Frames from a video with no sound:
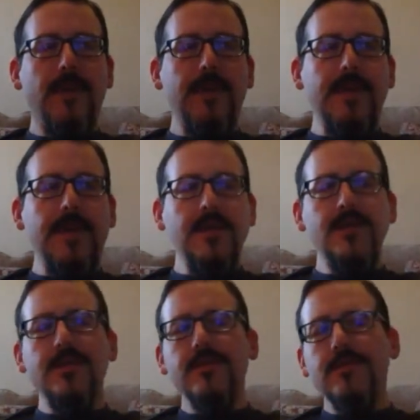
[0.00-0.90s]

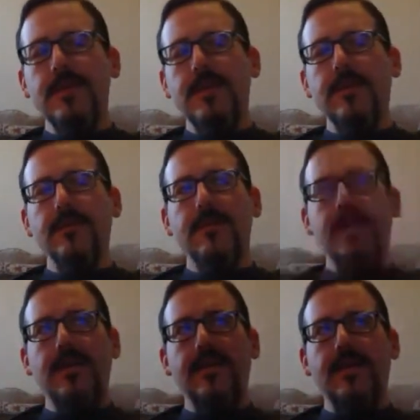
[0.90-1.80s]
issue there
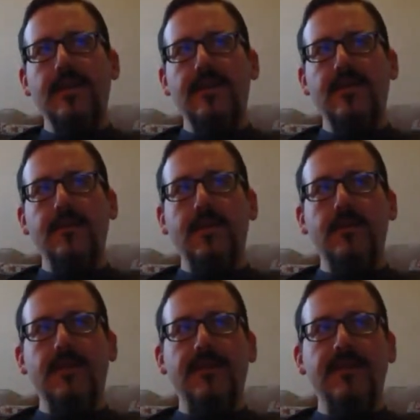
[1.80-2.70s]
that needs to be
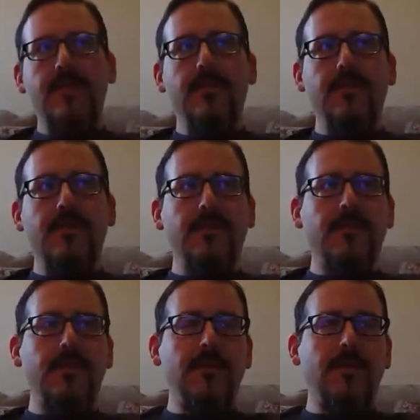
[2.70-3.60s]
addressed. Either
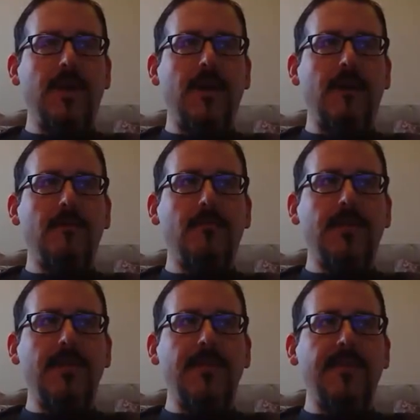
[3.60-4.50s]
you're not
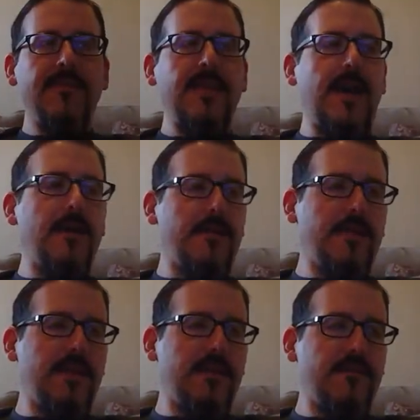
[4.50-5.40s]
really as dialed
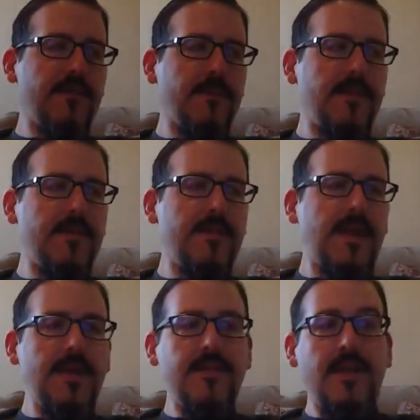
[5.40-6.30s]
in from a
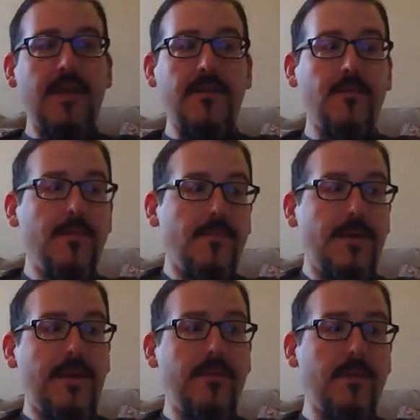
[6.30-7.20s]
dietetics
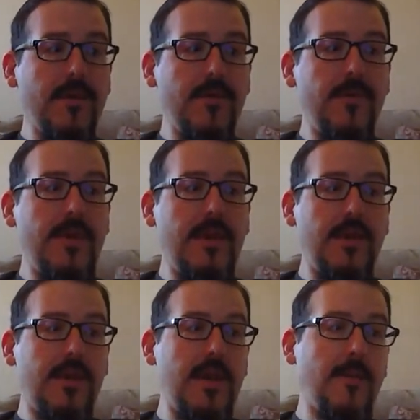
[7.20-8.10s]
perspective, what are you eating
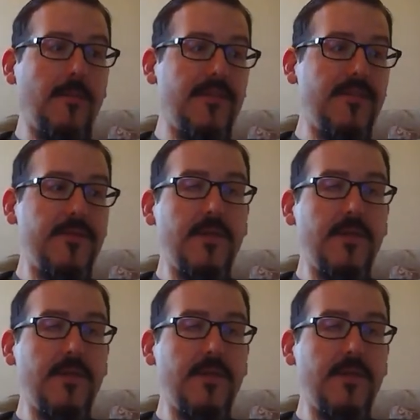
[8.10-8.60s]
and how much you're